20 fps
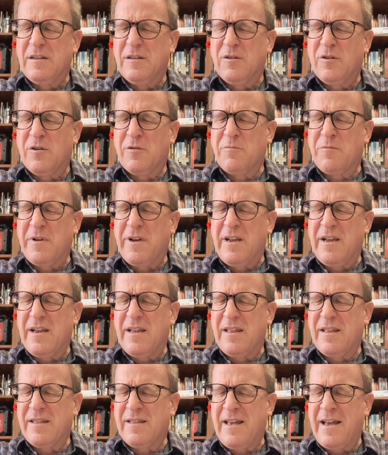Lord,
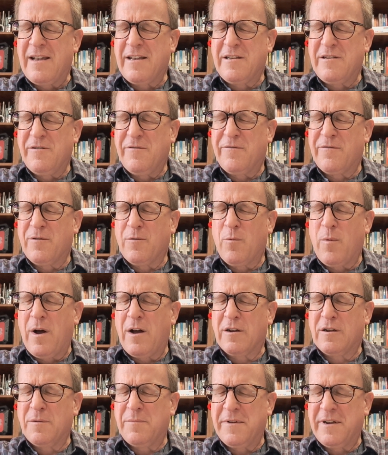we thank you for
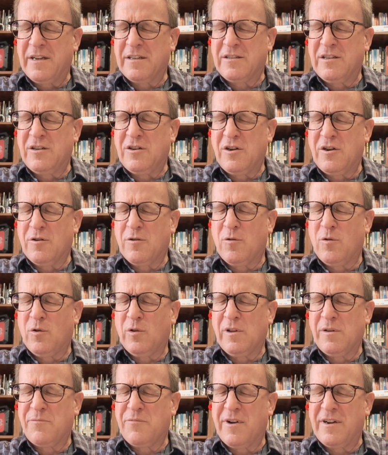welcoming us into your
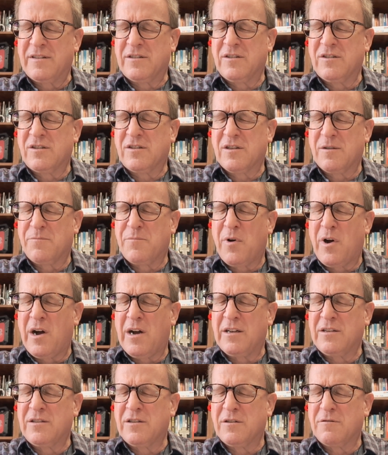holy presence to
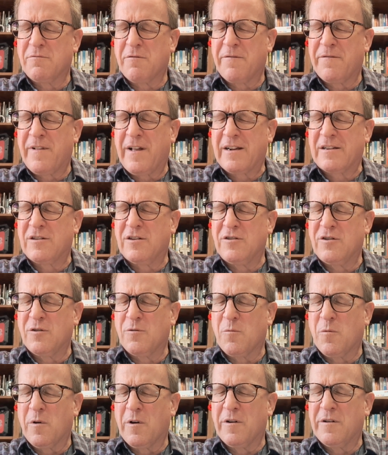pause and to reflect on
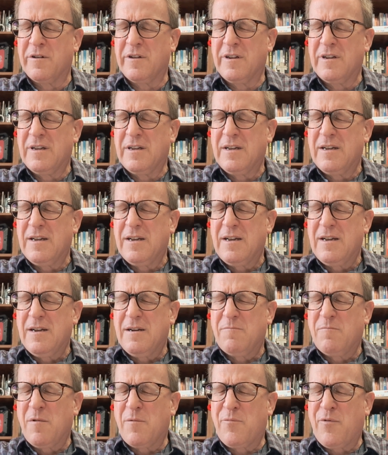your word.
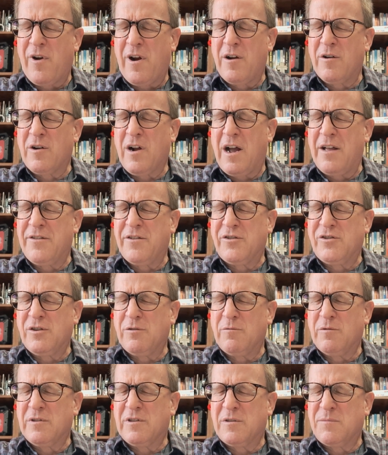We pray, O God, that you
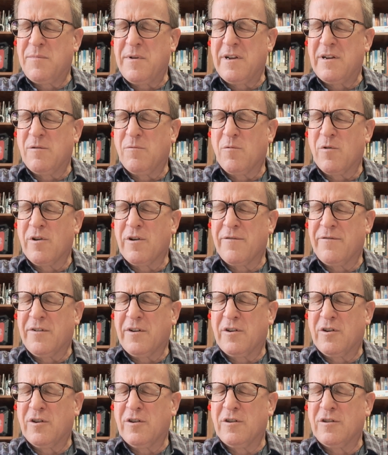would speak a word of
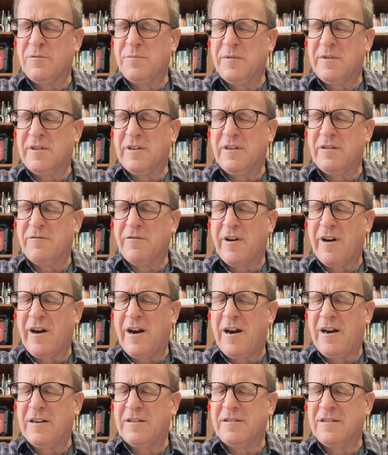encouragement into our
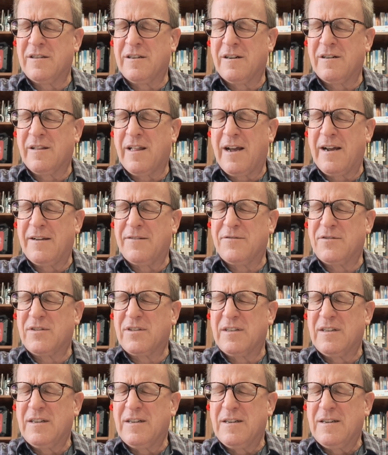hearts and our lives